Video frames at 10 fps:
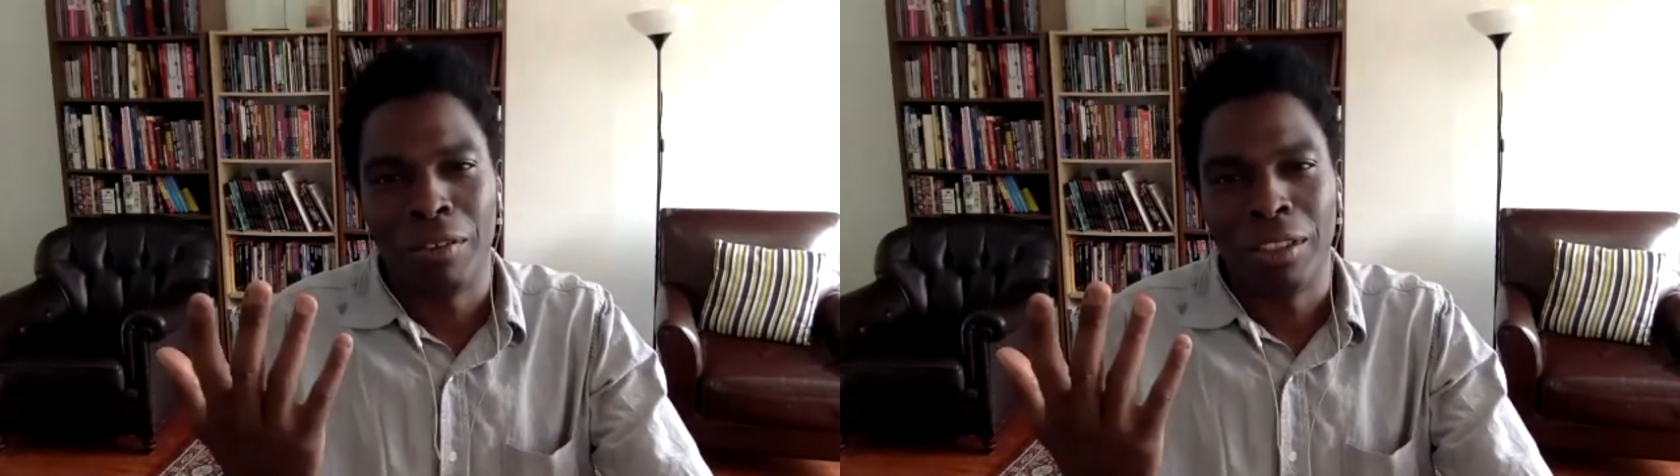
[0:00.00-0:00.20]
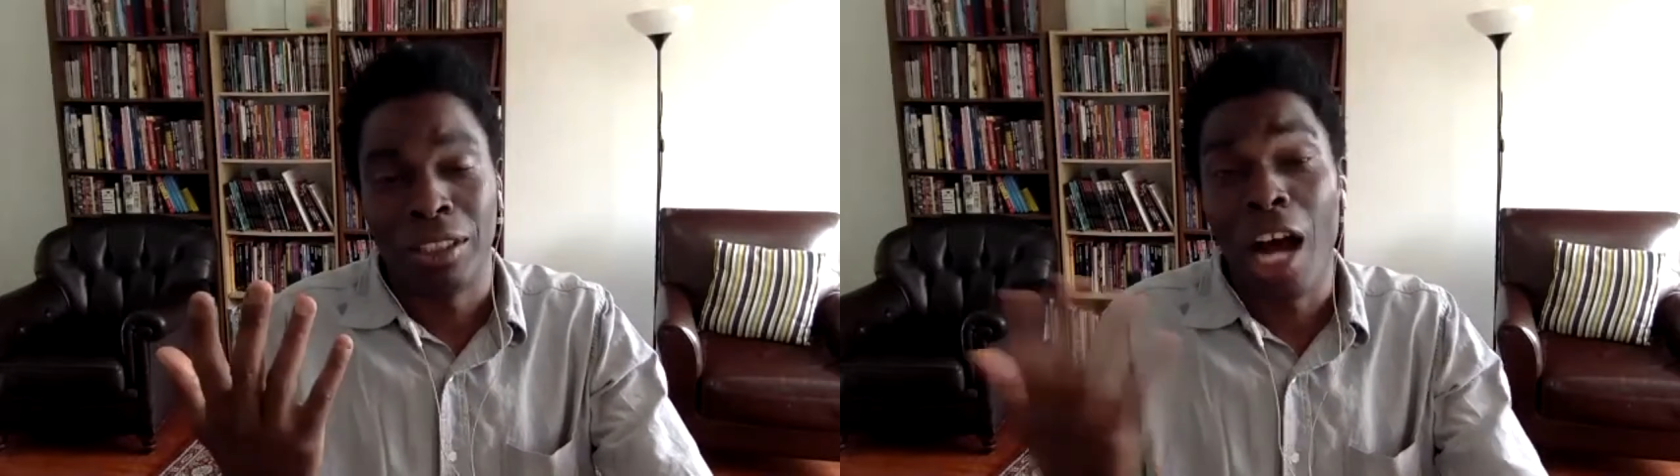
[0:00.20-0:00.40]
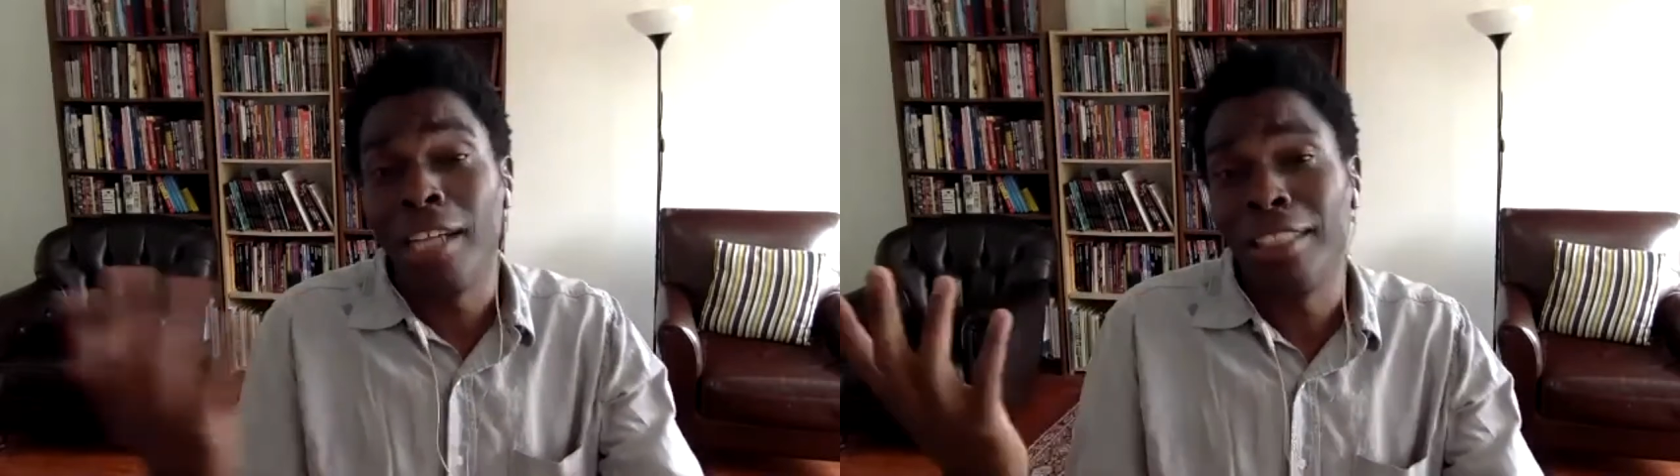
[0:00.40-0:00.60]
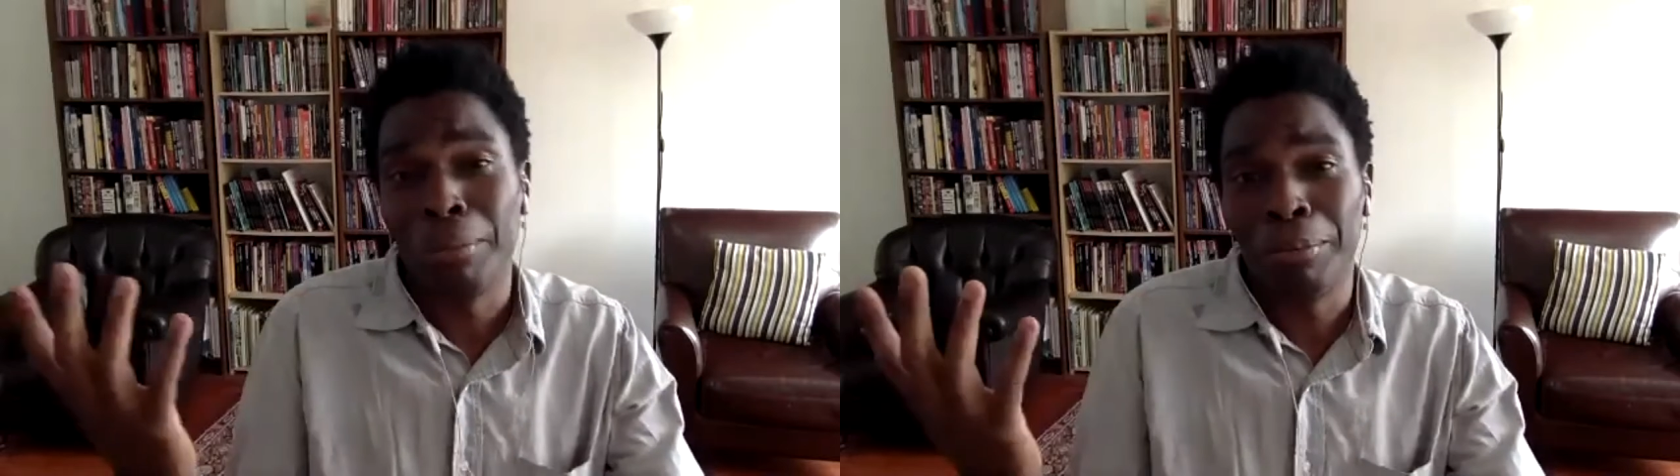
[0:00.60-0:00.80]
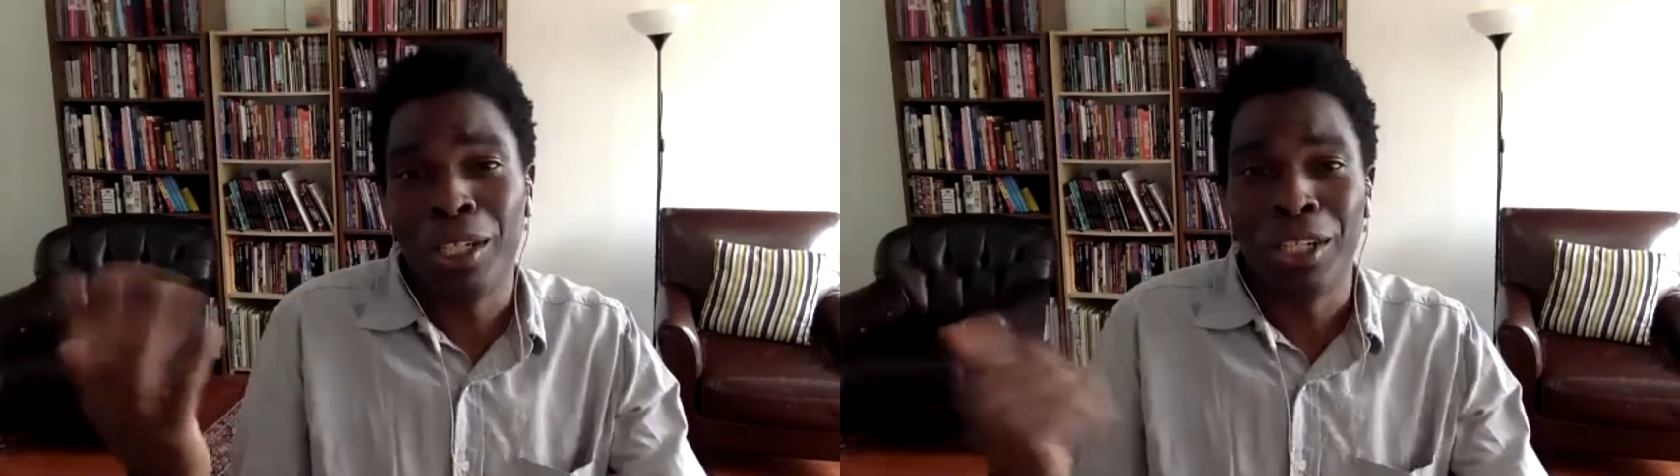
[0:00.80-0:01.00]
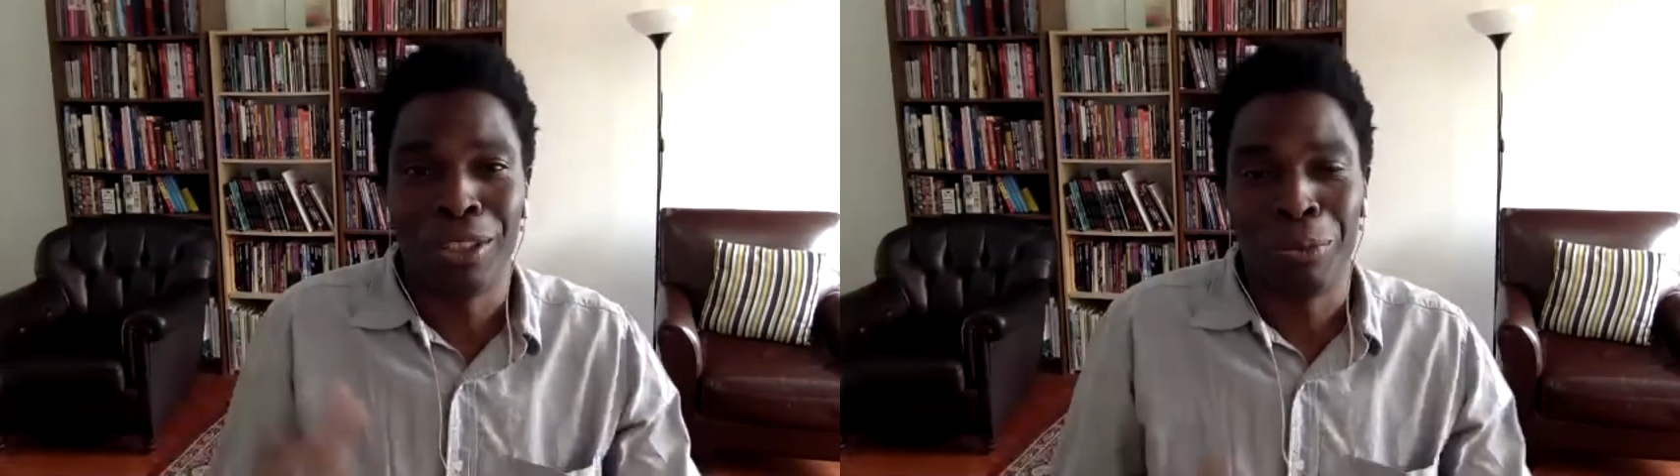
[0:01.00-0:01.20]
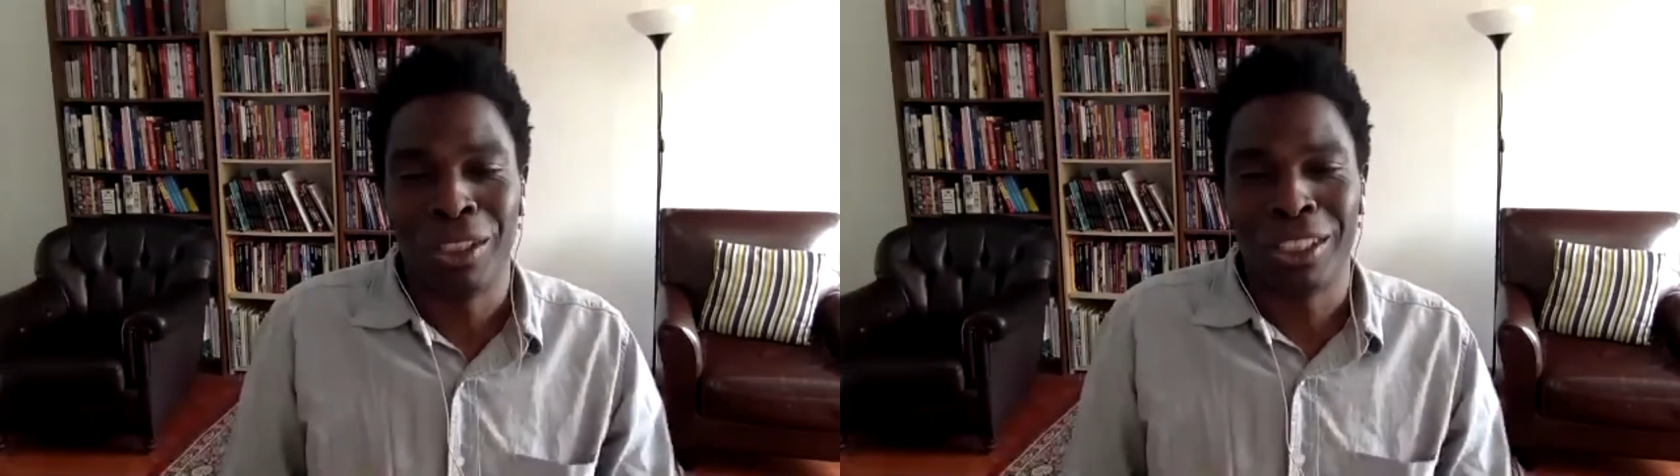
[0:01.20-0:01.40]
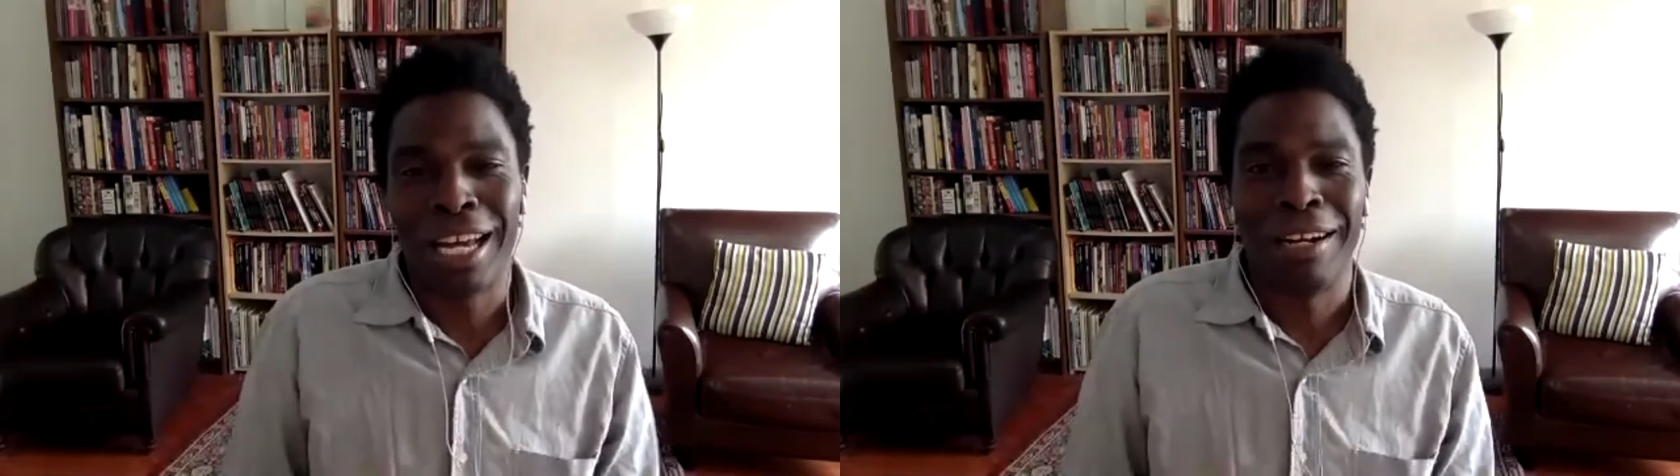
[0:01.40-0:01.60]
as gossip. You know,
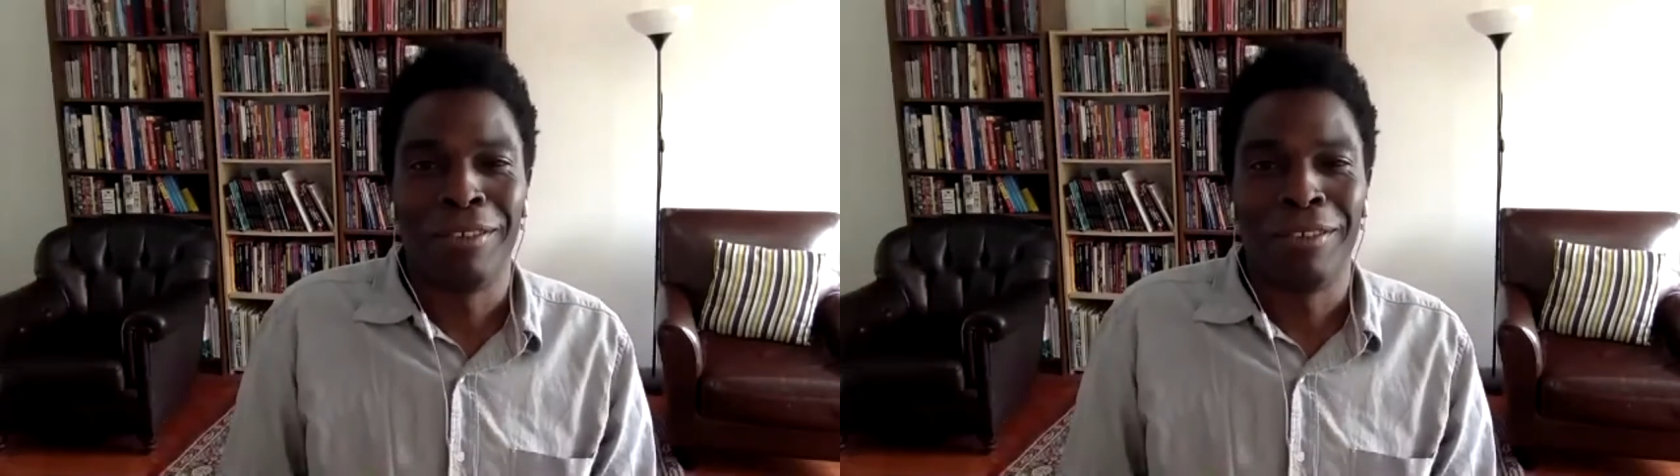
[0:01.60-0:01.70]
someone's kind of,